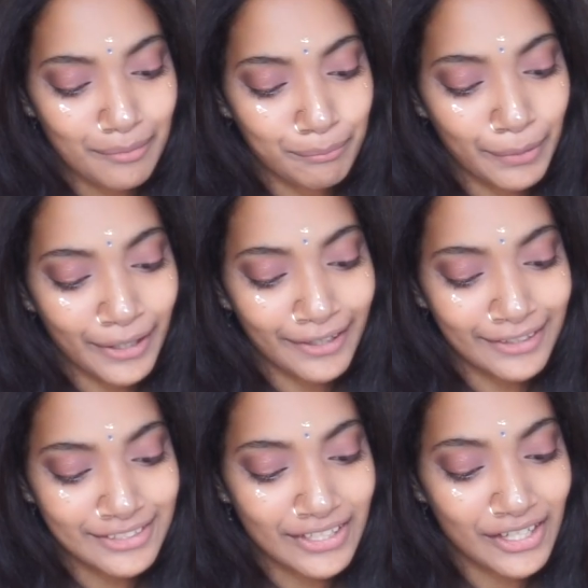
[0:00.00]

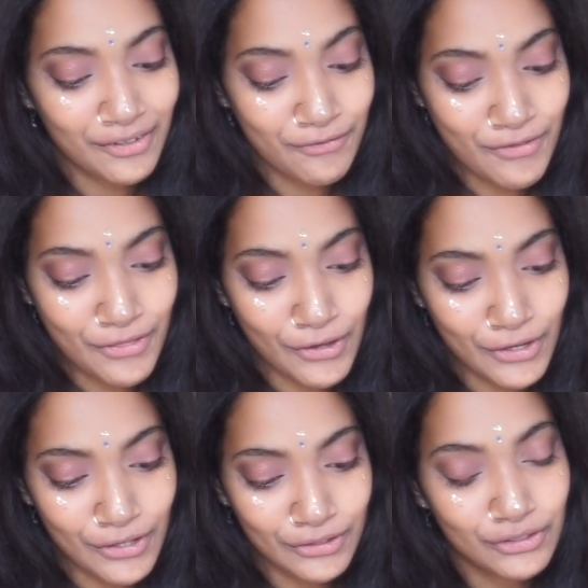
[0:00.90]
but if
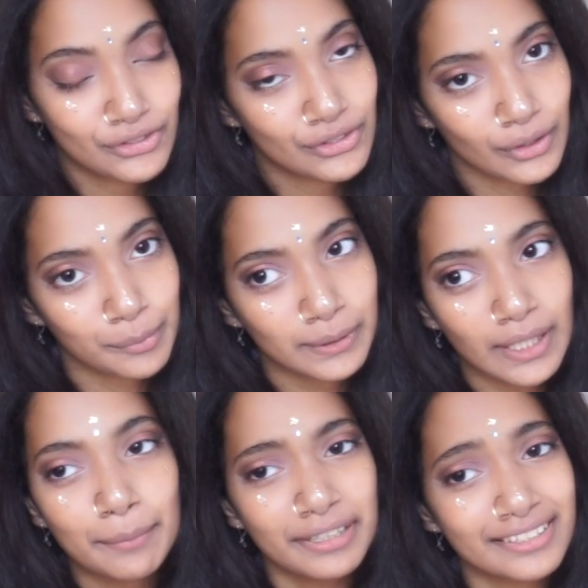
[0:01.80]
the gerbil,
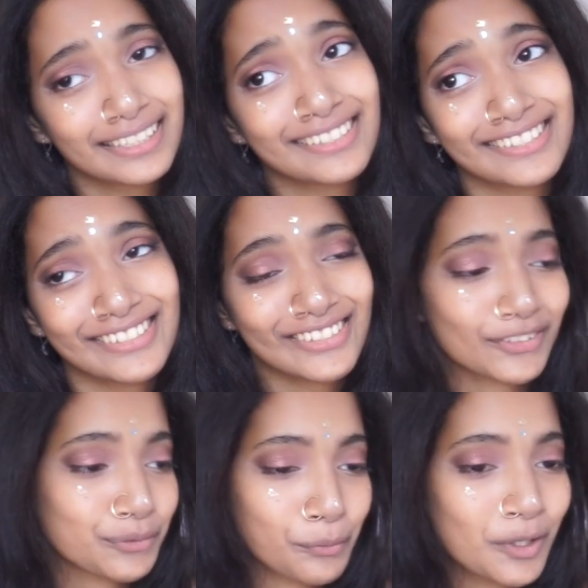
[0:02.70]
I'm guessing since
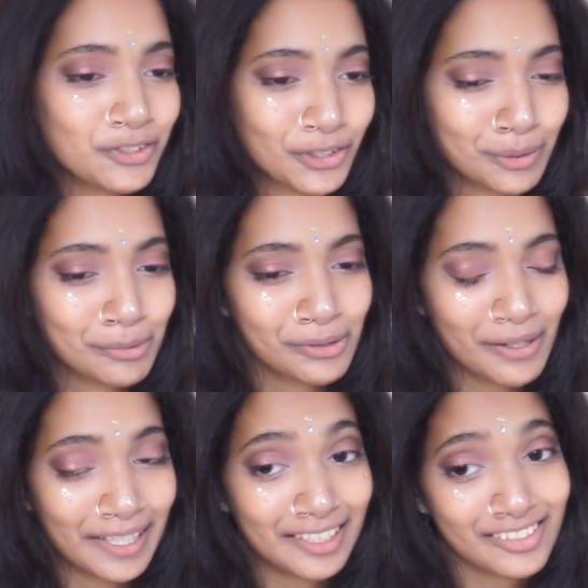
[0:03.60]
it's one gerbil,
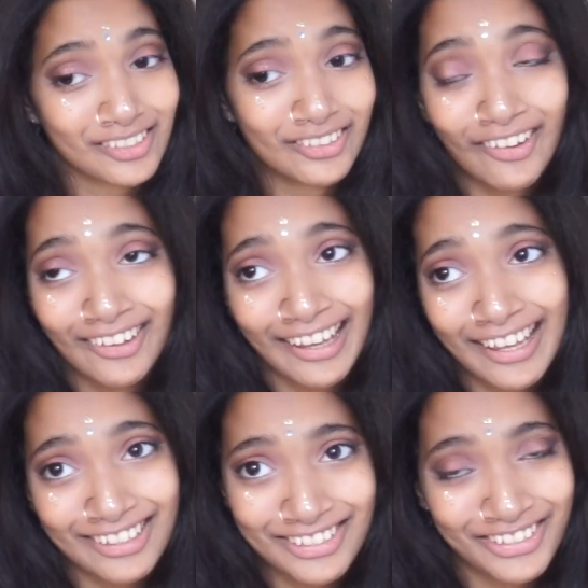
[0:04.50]
I guess they're not
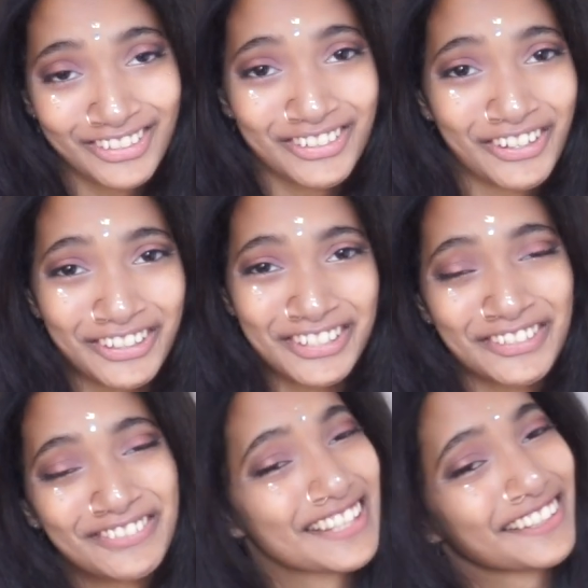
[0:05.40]
as
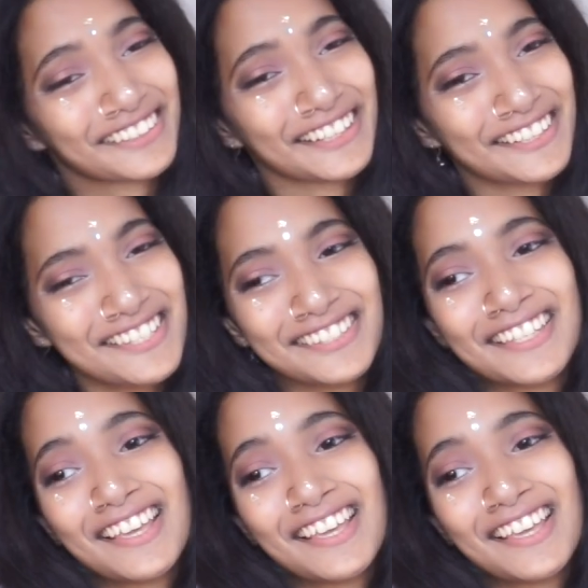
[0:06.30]
destructive in that case.